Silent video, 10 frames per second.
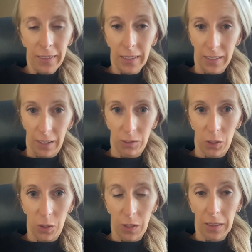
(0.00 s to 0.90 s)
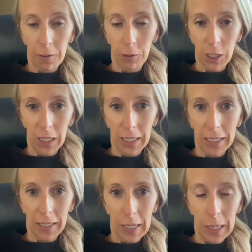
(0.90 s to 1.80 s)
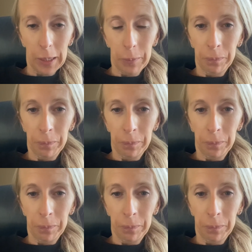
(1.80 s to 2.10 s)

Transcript: this afternoon at the fertility clinic.